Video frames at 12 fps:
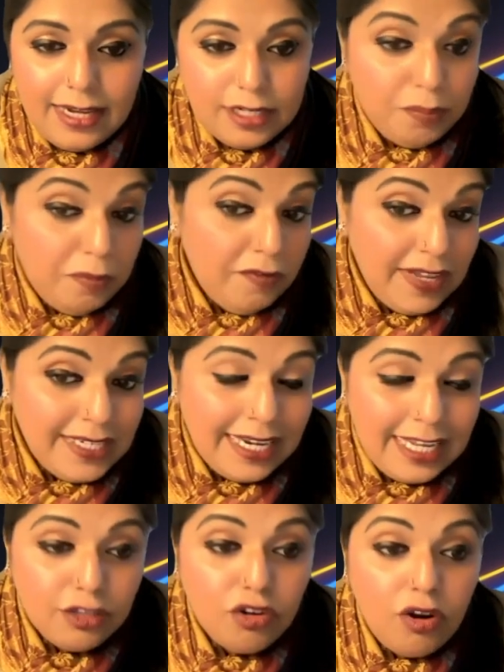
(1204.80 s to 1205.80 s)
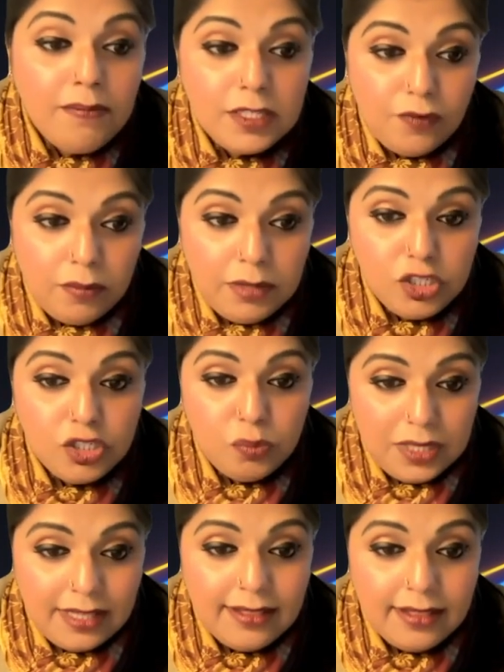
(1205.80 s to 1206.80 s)
bag to prevent any thrombus
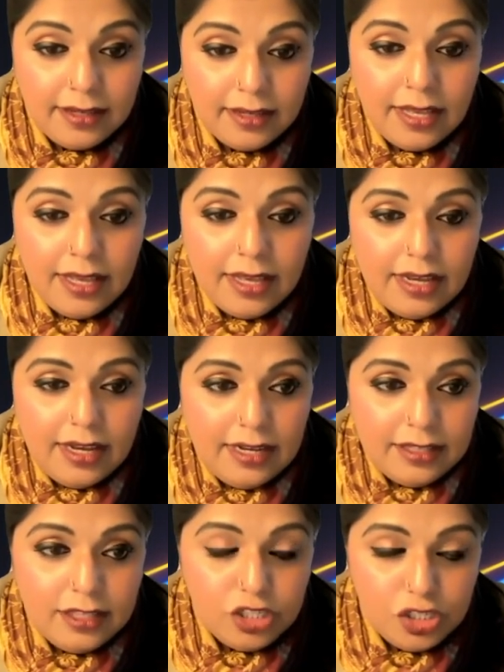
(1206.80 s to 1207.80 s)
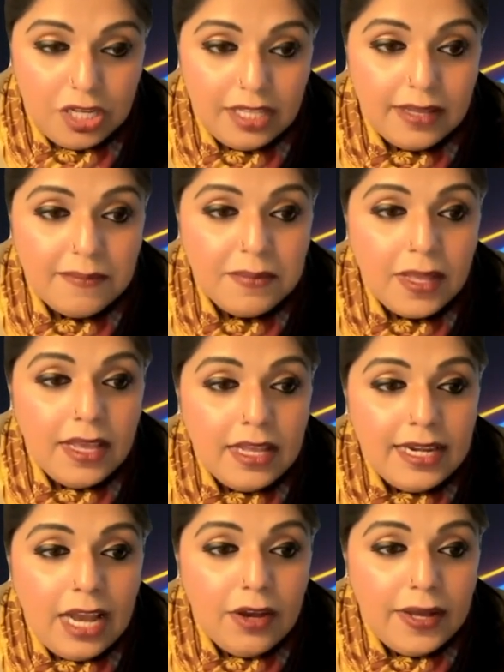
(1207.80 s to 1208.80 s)
formation within the
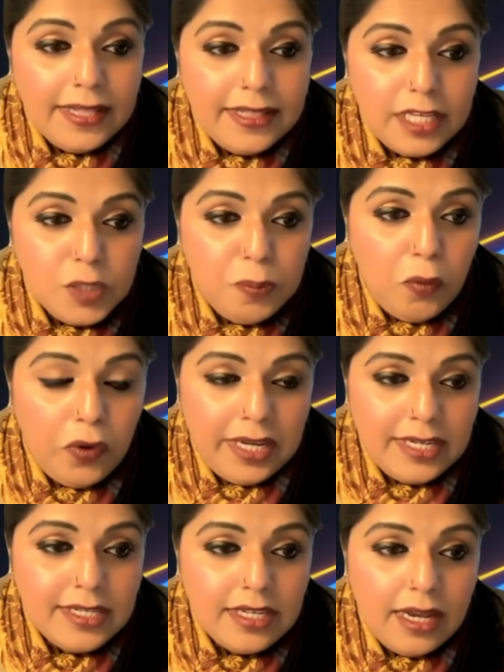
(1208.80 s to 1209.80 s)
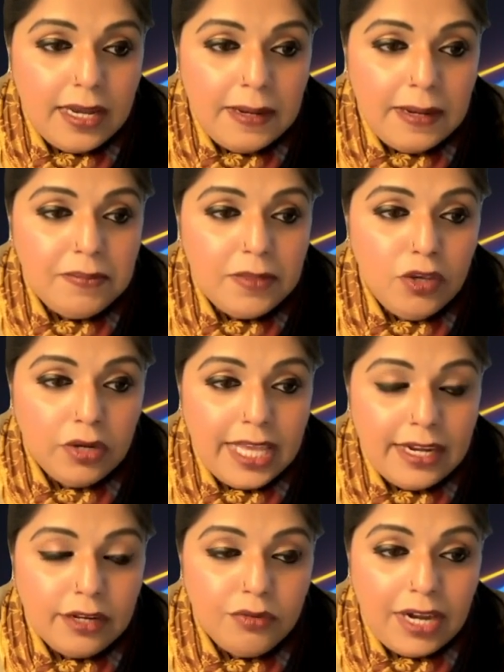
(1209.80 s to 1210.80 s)
Now, at this point, you're
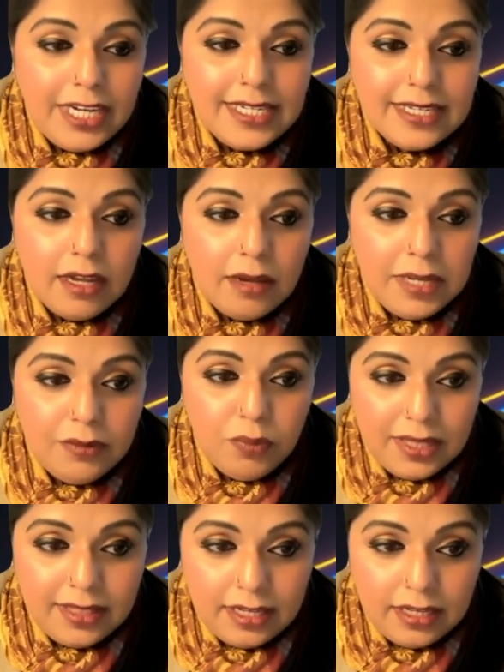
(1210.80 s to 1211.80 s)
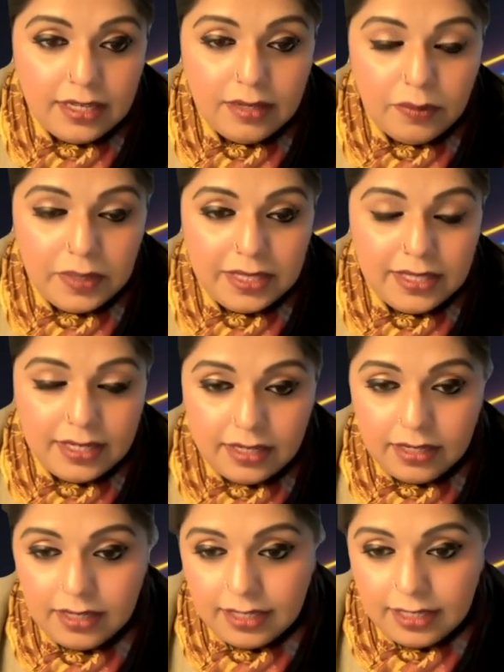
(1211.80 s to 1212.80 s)
getting ready to come in with
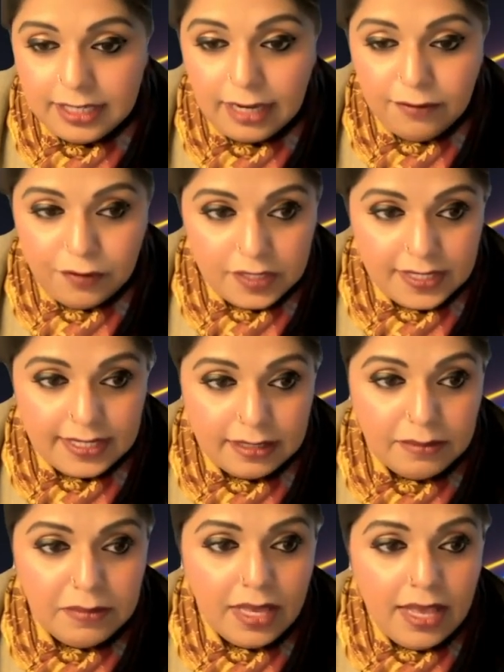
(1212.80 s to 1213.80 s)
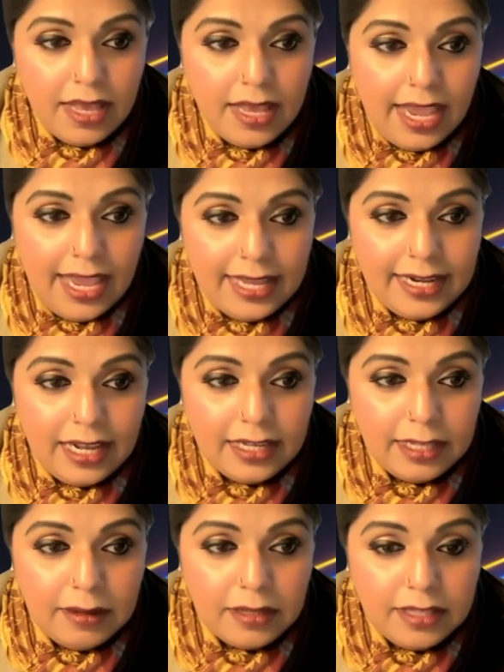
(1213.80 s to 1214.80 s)
the delivery system, and
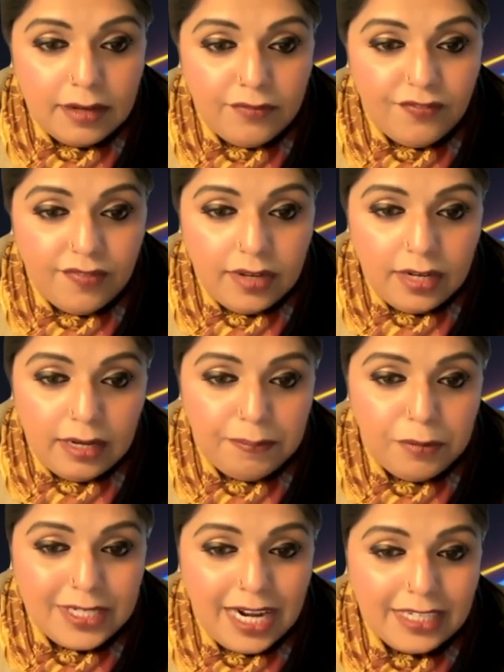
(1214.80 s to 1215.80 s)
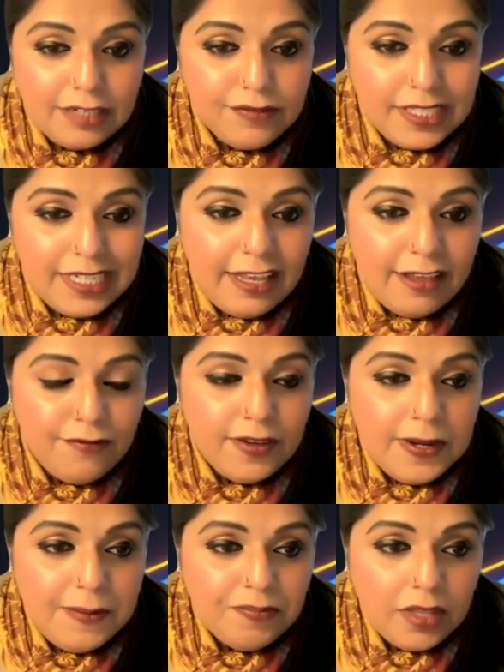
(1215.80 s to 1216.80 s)
the protective sleeve
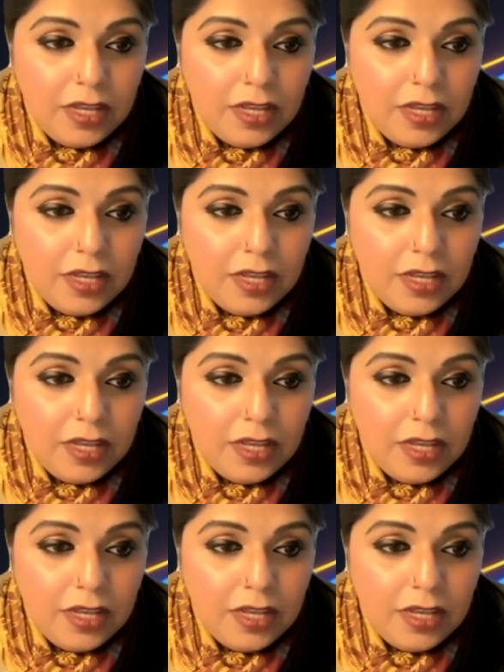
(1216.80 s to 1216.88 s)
